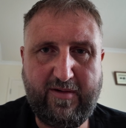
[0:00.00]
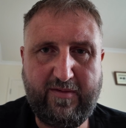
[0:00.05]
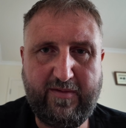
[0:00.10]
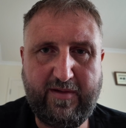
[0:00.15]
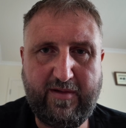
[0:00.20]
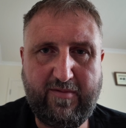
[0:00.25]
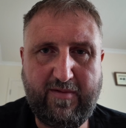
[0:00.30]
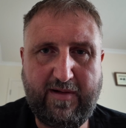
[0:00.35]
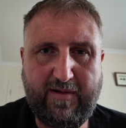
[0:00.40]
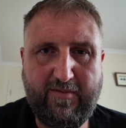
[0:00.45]
on
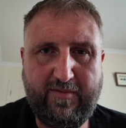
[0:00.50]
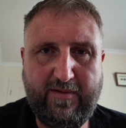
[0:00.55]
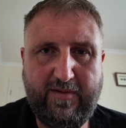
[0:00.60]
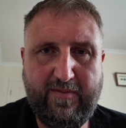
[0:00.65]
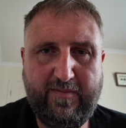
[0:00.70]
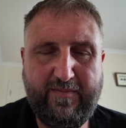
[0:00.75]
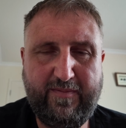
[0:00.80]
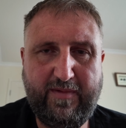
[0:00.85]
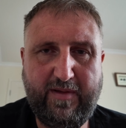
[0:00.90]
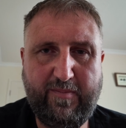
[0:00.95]
the ground.
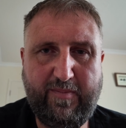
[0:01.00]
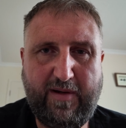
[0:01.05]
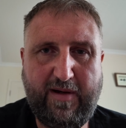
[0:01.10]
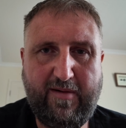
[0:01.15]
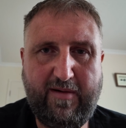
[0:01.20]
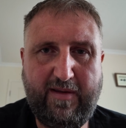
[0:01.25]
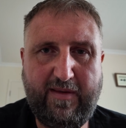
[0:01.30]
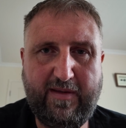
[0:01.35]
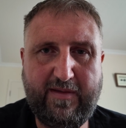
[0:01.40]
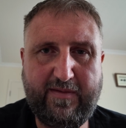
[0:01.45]

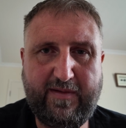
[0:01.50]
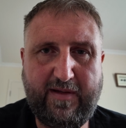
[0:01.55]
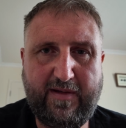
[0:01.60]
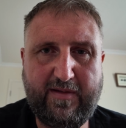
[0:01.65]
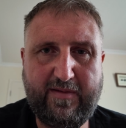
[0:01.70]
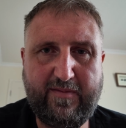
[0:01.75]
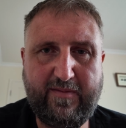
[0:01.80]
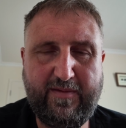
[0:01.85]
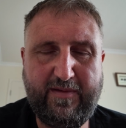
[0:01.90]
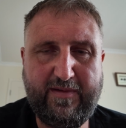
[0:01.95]
Apparently it's
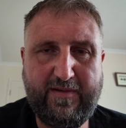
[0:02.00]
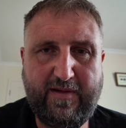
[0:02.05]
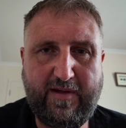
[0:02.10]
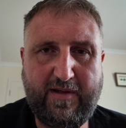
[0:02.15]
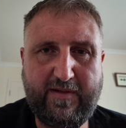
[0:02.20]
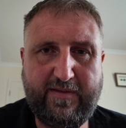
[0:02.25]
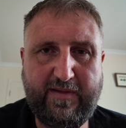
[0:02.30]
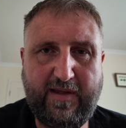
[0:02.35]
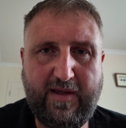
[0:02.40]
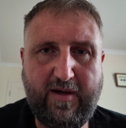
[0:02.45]
hard
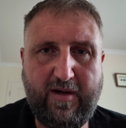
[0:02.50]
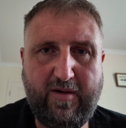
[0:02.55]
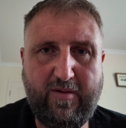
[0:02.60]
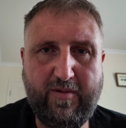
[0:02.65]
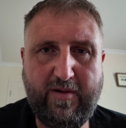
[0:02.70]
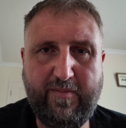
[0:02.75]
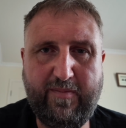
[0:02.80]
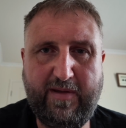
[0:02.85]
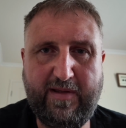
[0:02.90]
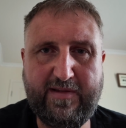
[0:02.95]
to get
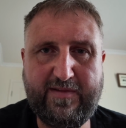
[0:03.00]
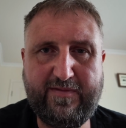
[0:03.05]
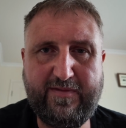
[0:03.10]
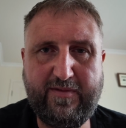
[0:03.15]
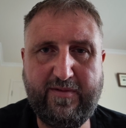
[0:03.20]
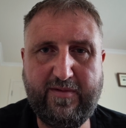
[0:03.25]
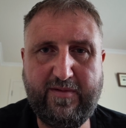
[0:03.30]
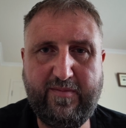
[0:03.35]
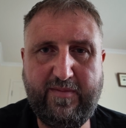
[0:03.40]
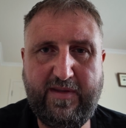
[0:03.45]
hold of bits
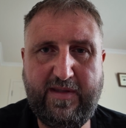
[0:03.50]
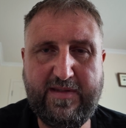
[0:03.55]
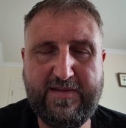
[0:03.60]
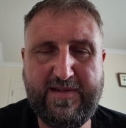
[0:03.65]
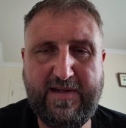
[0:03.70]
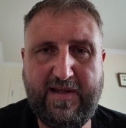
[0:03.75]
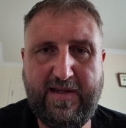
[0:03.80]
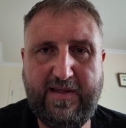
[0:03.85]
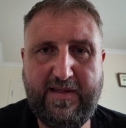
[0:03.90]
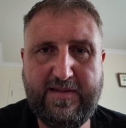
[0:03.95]
for them these
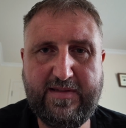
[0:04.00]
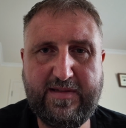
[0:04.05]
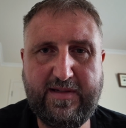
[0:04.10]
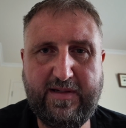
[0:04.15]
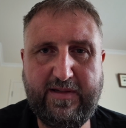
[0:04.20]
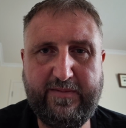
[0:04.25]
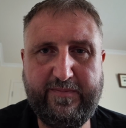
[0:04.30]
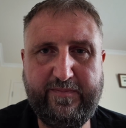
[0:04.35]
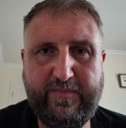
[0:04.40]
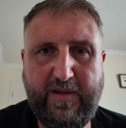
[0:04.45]
days,
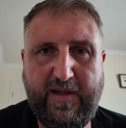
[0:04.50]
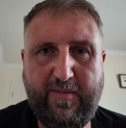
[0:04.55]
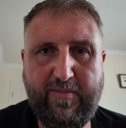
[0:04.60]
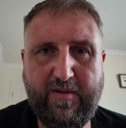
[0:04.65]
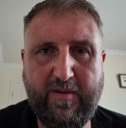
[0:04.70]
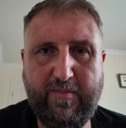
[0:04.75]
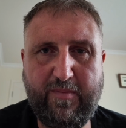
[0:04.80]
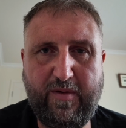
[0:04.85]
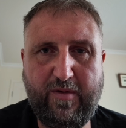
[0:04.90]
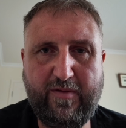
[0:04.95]
so
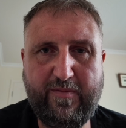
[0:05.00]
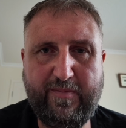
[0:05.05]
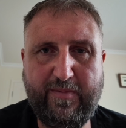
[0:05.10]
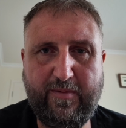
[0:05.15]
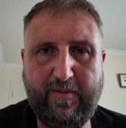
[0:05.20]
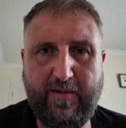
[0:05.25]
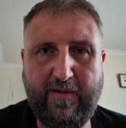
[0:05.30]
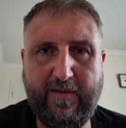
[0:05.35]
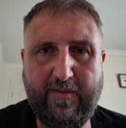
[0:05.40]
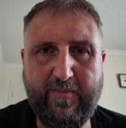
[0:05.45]
people are
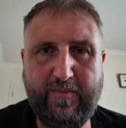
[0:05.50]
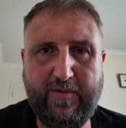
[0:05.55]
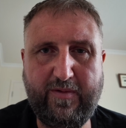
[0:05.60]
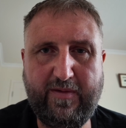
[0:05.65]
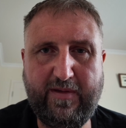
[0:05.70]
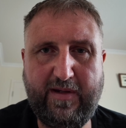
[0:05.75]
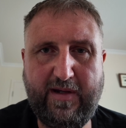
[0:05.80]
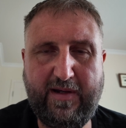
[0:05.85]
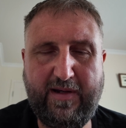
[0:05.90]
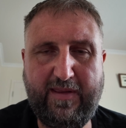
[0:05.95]
mothballing them more
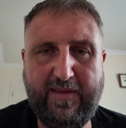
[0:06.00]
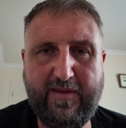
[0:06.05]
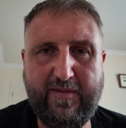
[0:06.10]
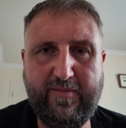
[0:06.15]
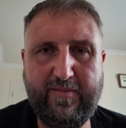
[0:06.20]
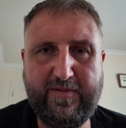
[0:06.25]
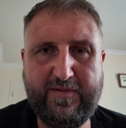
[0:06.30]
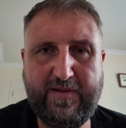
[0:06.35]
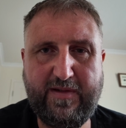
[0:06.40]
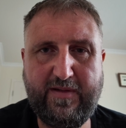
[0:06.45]
than
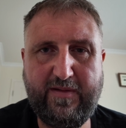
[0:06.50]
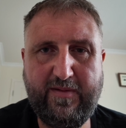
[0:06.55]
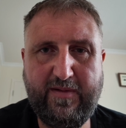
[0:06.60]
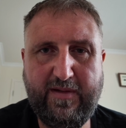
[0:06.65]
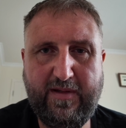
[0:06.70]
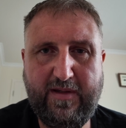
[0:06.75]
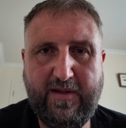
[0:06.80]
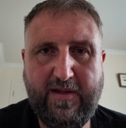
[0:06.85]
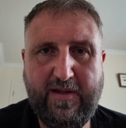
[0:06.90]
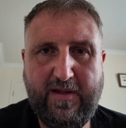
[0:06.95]
anything. So
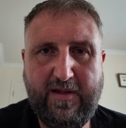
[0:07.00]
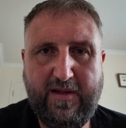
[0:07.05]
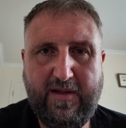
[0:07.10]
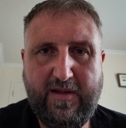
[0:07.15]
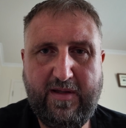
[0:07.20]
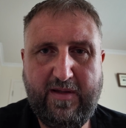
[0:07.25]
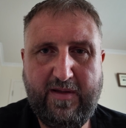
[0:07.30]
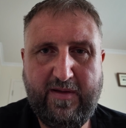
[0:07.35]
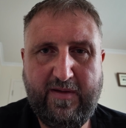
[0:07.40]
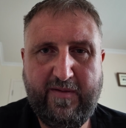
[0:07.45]

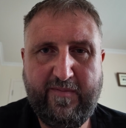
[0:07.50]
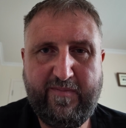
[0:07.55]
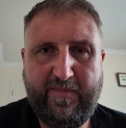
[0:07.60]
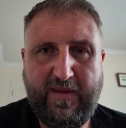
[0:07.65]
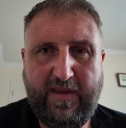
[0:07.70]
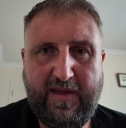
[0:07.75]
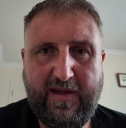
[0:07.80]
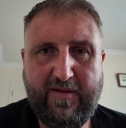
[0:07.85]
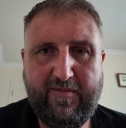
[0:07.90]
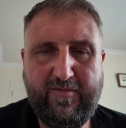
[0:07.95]

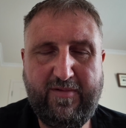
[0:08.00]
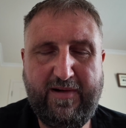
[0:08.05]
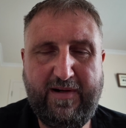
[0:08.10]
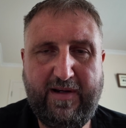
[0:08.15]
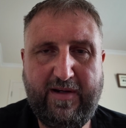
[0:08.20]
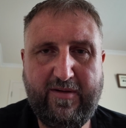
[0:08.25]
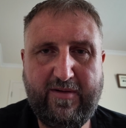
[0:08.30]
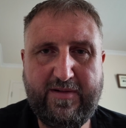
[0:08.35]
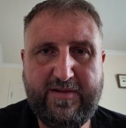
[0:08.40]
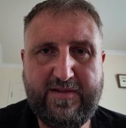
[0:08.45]
yeah,
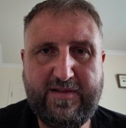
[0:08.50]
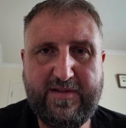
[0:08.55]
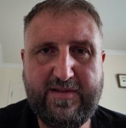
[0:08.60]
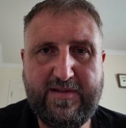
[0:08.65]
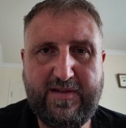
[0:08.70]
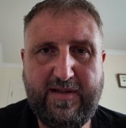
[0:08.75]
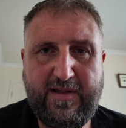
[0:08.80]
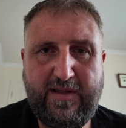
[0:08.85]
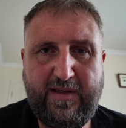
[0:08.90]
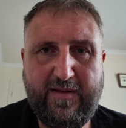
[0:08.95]
really nice to
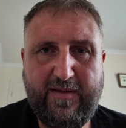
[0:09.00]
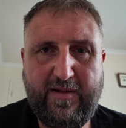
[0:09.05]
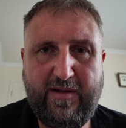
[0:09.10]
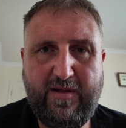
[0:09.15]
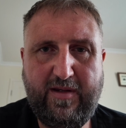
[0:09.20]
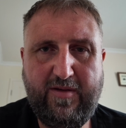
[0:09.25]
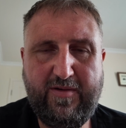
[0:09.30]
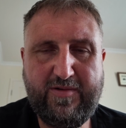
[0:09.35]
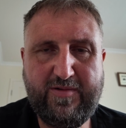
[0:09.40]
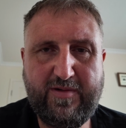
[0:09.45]
see.
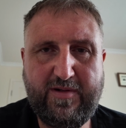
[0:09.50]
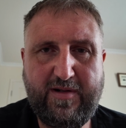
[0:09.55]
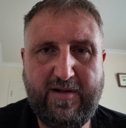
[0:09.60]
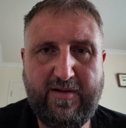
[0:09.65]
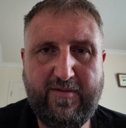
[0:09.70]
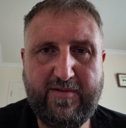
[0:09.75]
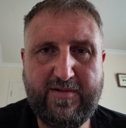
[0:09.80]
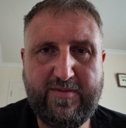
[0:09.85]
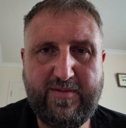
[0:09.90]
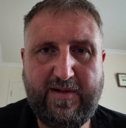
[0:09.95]
Unusual
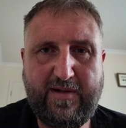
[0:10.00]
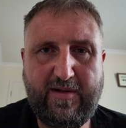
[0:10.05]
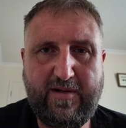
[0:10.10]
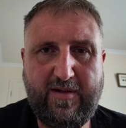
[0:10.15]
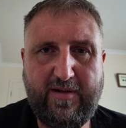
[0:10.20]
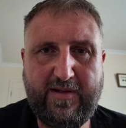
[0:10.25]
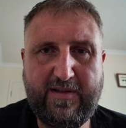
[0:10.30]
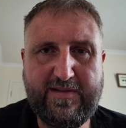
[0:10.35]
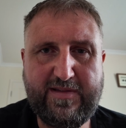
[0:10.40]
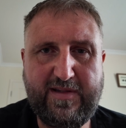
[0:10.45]
colour as well, I
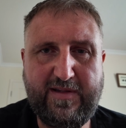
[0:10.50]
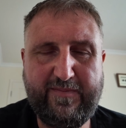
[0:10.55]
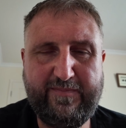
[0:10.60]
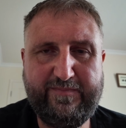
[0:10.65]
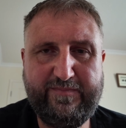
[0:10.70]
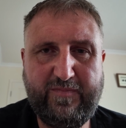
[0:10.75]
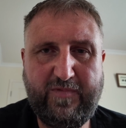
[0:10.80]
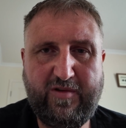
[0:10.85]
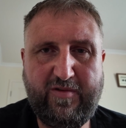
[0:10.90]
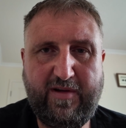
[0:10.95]
liked it.
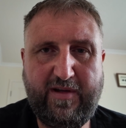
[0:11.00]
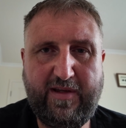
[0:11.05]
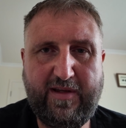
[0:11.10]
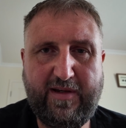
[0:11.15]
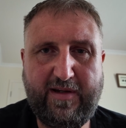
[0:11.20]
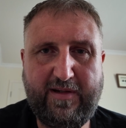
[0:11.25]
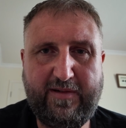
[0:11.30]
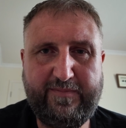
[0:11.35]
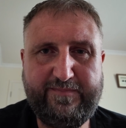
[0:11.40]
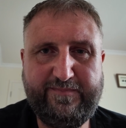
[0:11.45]
Great
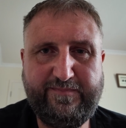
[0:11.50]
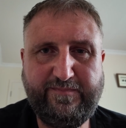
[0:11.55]
car.